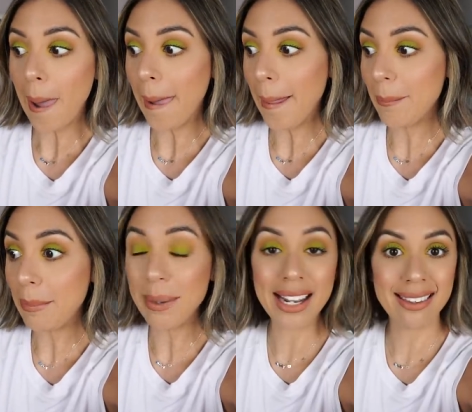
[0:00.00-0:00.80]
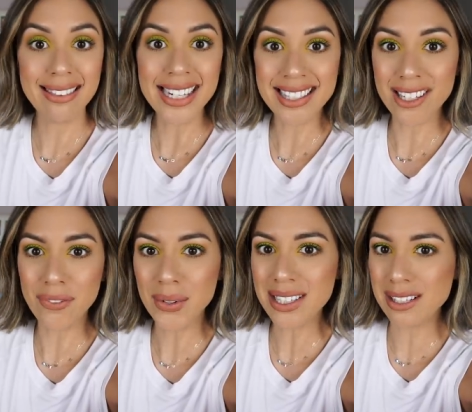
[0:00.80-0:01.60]
Um, but I think that's
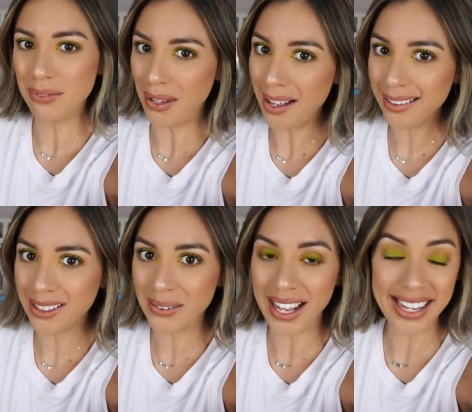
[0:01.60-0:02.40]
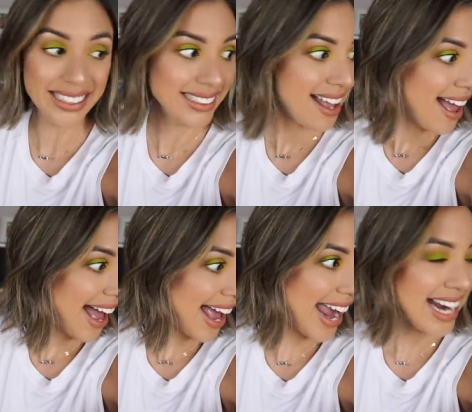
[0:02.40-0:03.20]
it for this vlog, you guys.
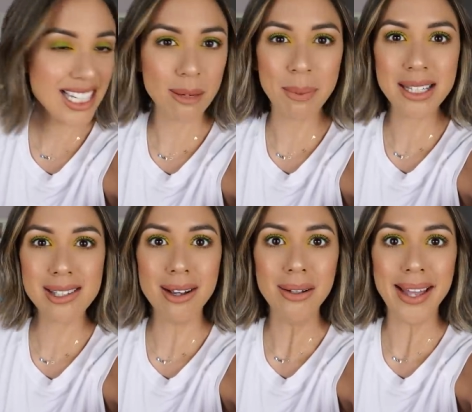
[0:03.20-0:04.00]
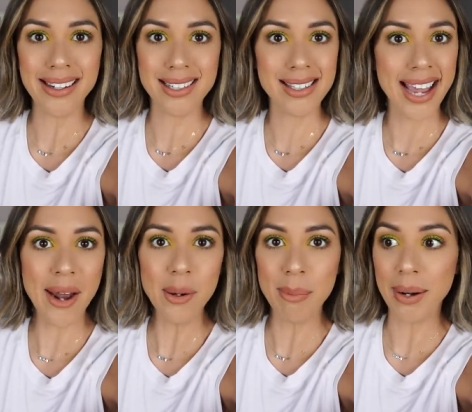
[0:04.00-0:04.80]
I hate to be so like
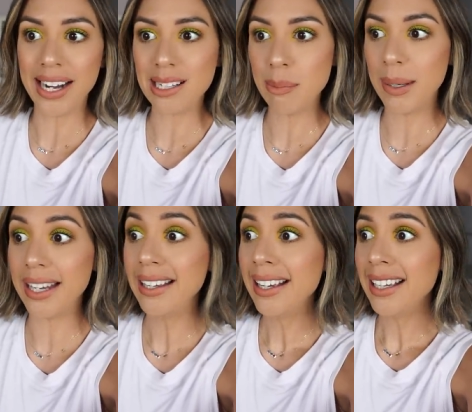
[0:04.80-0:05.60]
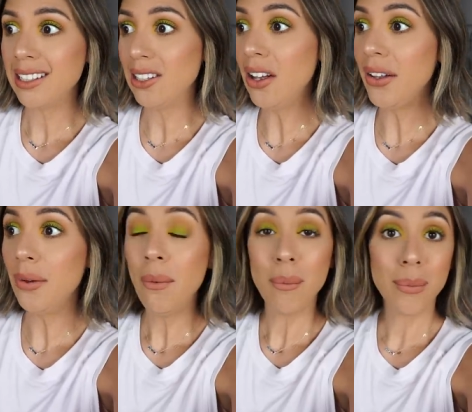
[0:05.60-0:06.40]
scatterbrained, but
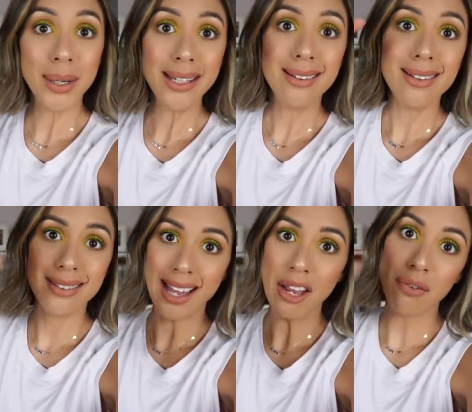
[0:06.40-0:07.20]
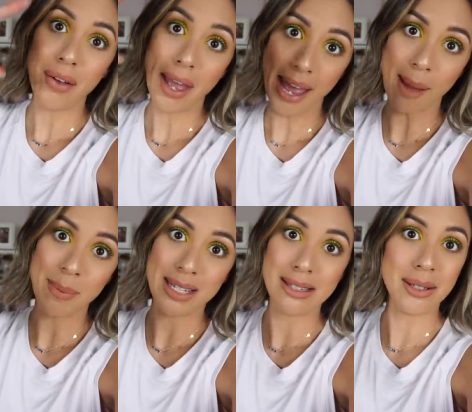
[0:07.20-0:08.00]
y'all, real life
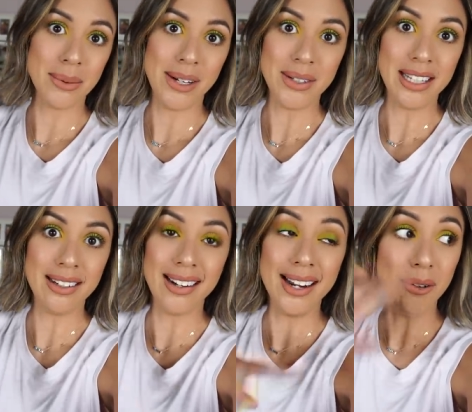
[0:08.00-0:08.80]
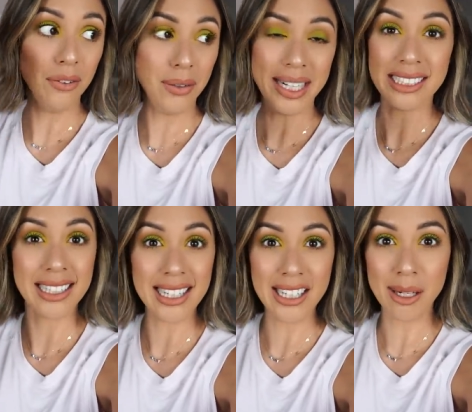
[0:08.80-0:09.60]
happens around here. I don't know if you guys
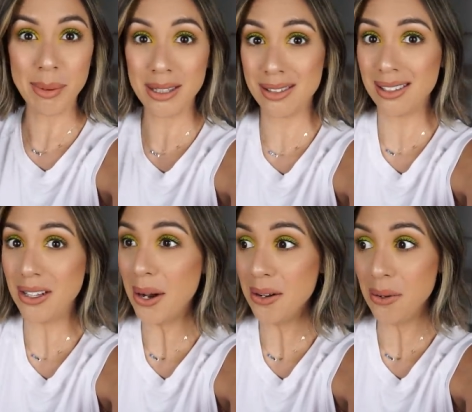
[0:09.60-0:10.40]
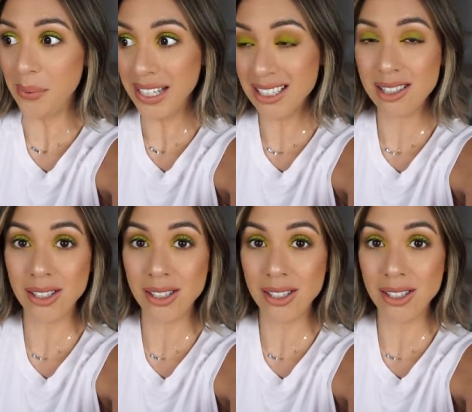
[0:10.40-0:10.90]
can hear, but there's a lot of noise